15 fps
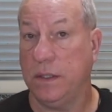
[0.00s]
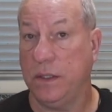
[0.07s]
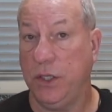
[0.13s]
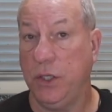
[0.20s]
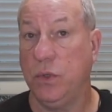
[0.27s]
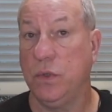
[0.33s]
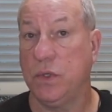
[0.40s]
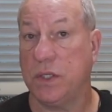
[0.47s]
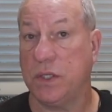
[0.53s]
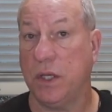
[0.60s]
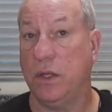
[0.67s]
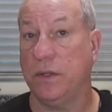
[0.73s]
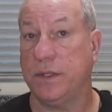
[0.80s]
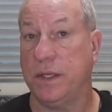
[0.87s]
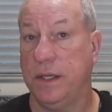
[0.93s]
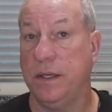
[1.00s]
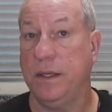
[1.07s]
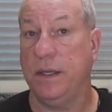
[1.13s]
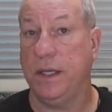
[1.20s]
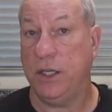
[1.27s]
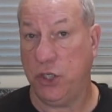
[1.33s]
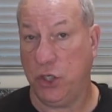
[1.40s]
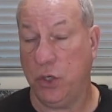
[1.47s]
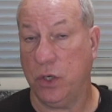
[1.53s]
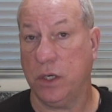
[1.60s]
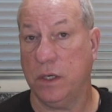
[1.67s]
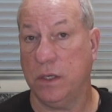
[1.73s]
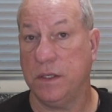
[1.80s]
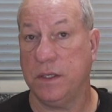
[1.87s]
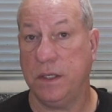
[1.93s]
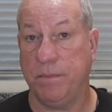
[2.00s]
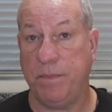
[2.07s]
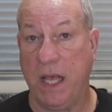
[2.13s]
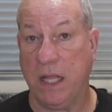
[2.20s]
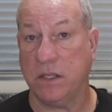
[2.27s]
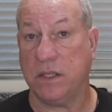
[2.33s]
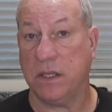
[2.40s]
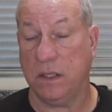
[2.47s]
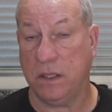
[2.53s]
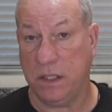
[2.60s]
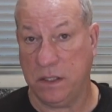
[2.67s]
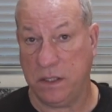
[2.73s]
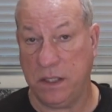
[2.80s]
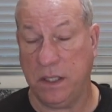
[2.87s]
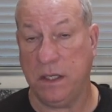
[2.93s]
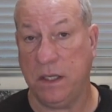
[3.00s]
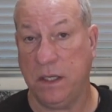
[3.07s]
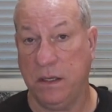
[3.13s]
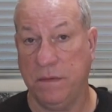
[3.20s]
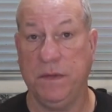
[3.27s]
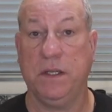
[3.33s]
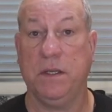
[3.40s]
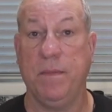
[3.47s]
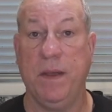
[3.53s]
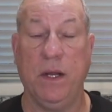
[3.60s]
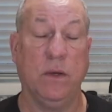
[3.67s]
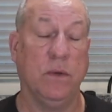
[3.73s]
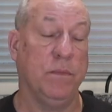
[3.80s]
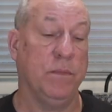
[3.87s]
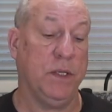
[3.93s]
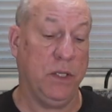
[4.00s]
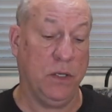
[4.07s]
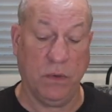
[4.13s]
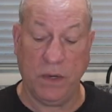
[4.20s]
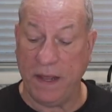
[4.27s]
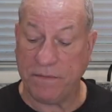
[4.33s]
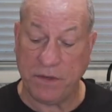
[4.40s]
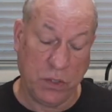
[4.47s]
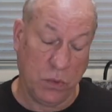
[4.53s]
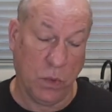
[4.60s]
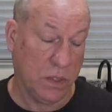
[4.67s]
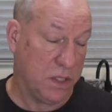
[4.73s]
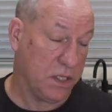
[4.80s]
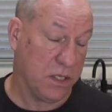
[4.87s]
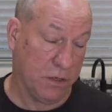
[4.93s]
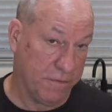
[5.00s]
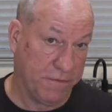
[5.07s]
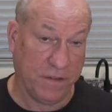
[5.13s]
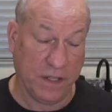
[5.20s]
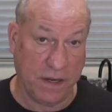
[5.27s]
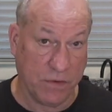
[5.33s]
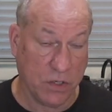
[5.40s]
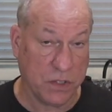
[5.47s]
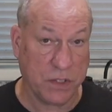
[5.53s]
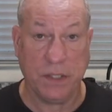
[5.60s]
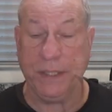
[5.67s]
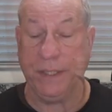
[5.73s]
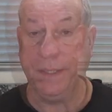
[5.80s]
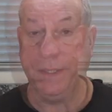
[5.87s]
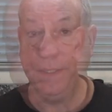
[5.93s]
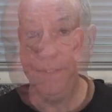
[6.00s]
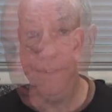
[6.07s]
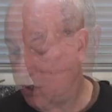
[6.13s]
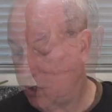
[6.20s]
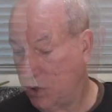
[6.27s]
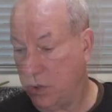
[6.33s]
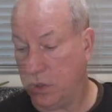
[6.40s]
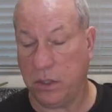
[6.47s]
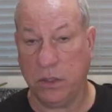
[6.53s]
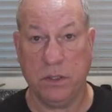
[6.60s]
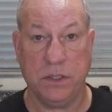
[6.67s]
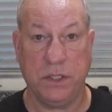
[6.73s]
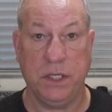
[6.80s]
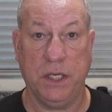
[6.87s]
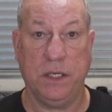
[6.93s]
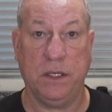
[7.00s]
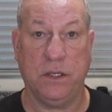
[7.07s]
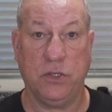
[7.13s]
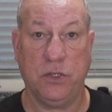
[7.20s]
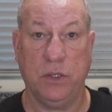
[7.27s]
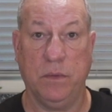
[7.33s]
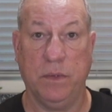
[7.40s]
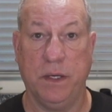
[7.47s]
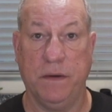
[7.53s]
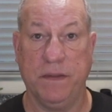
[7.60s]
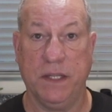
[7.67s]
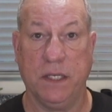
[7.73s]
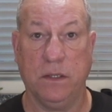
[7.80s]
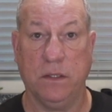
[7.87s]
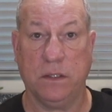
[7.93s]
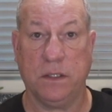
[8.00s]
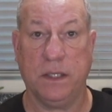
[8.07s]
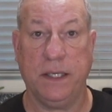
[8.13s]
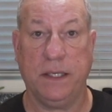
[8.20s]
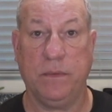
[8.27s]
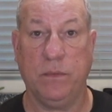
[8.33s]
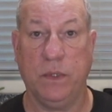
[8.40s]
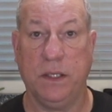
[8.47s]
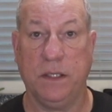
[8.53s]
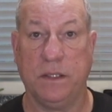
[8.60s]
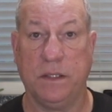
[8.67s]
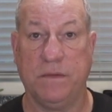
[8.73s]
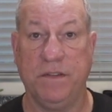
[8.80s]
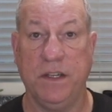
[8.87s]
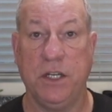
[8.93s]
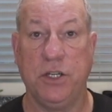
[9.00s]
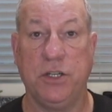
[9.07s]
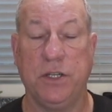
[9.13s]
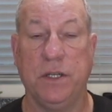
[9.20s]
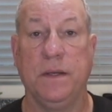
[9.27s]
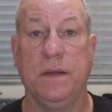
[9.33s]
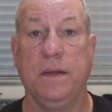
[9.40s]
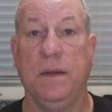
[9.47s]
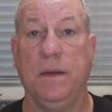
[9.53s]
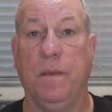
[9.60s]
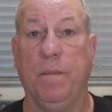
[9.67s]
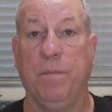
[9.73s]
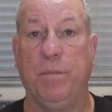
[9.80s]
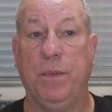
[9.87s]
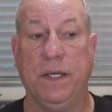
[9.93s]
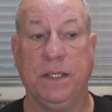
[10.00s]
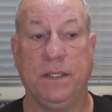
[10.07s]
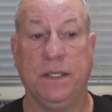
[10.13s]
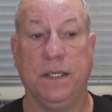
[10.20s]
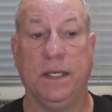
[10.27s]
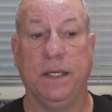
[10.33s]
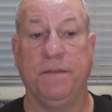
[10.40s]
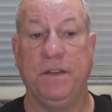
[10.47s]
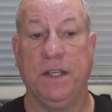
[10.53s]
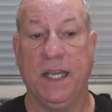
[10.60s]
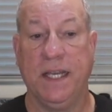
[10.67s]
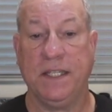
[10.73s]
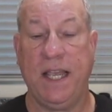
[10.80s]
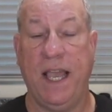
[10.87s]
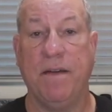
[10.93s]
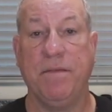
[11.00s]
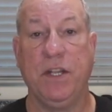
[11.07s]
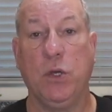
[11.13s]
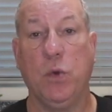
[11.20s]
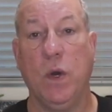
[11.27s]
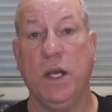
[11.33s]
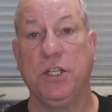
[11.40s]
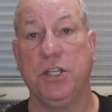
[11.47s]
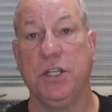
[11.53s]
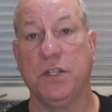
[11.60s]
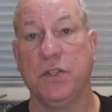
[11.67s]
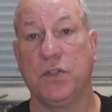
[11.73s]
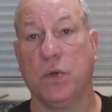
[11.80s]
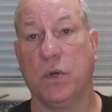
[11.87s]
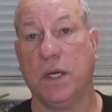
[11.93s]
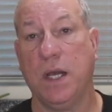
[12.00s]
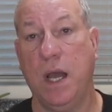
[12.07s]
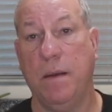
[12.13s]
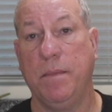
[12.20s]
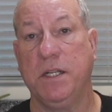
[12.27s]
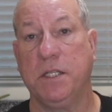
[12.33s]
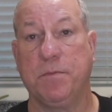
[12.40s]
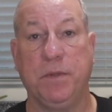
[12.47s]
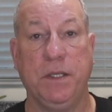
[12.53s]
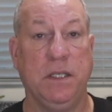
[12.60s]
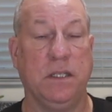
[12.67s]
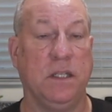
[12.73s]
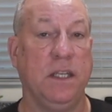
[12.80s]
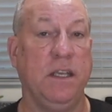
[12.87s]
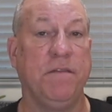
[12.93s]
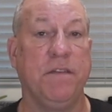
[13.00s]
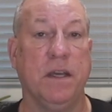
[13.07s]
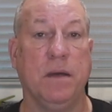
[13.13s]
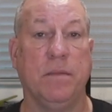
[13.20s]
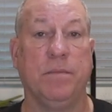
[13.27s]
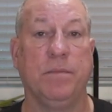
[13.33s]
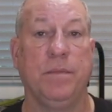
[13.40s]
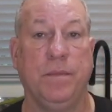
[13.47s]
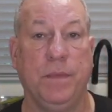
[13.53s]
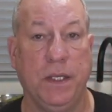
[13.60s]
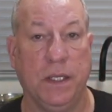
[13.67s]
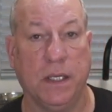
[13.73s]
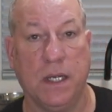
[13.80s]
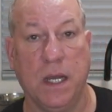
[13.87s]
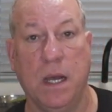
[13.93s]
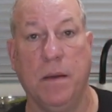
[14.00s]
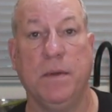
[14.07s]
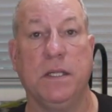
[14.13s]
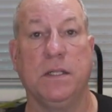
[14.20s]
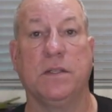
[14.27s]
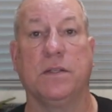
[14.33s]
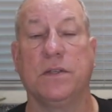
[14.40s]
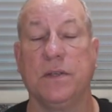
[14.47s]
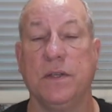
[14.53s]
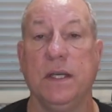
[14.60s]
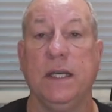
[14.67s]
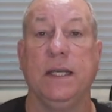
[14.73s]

use salt and sugar to balance out the acidity of the tomato. But you don't have to do all these other flavors. When the pressure cooker is done, I'll show you what everything looks like when it's finished. But if you guys have any questions or comments, please leave them in the comments.